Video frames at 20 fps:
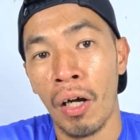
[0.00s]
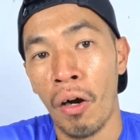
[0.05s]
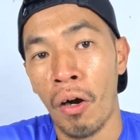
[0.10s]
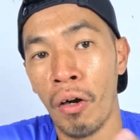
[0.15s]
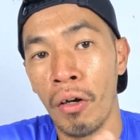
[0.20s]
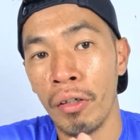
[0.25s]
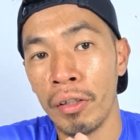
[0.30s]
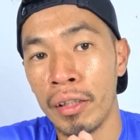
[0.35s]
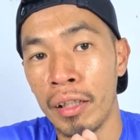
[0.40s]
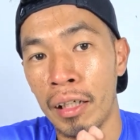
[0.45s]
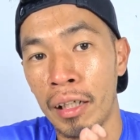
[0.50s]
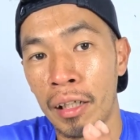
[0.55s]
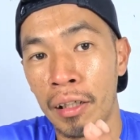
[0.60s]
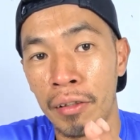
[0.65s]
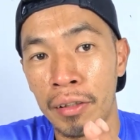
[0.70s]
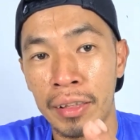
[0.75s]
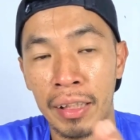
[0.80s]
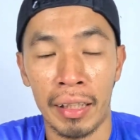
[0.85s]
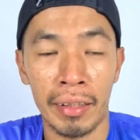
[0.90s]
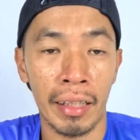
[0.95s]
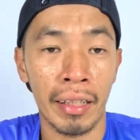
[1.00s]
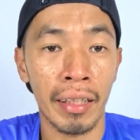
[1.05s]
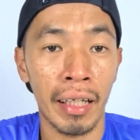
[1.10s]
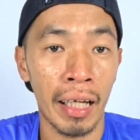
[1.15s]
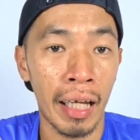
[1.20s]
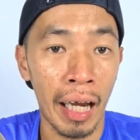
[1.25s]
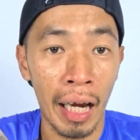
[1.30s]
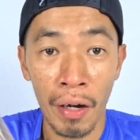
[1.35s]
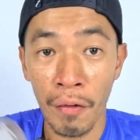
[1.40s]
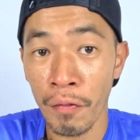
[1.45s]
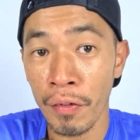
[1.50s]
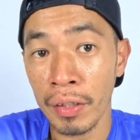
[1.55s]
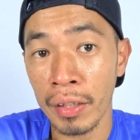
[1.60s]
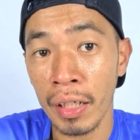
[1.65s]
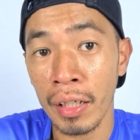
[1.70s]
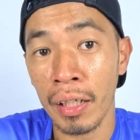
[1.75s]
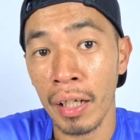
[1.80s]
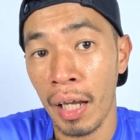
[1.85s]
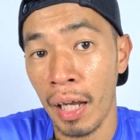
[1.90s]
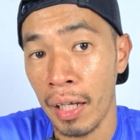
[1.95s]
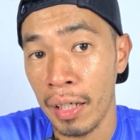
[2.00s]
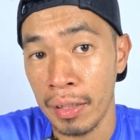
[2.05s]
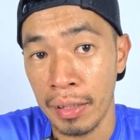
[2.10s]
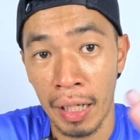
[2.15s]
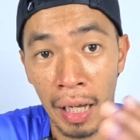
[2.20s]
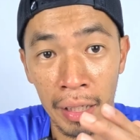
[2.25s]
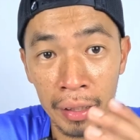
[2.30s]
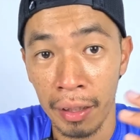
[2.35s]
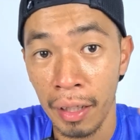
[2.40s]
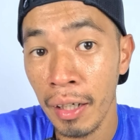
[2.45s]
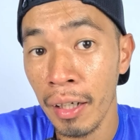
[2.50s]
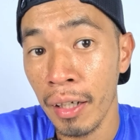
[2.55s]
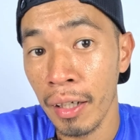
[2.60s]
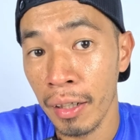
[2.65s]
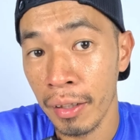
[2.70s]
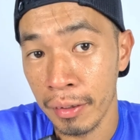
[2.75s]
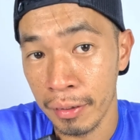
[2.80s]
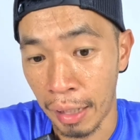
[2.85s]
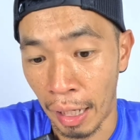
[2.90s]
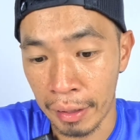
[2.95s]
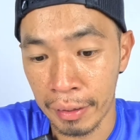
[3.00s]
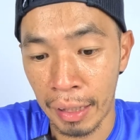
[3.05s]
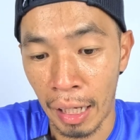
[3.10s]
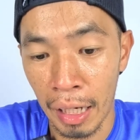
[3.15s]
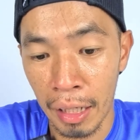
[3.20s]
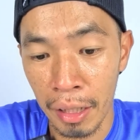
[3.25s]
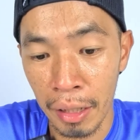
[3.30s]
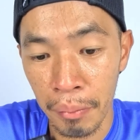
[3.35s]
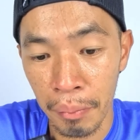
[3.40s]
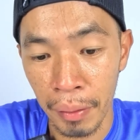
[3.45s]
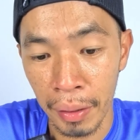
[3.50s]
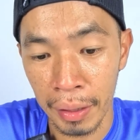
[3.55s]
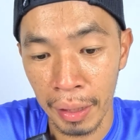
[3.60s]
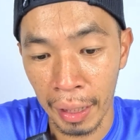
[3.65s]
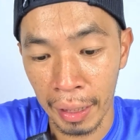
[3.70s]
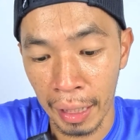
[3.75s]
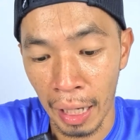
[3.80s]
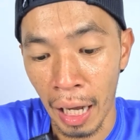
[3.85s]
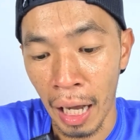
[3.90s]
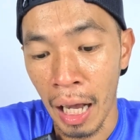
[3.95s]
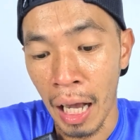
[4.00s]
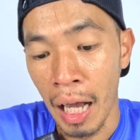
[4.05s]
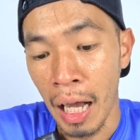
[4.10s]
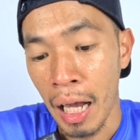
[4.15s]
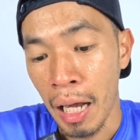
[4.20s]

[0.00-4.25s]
All the starting line, everything is at the Dataran Merdeka.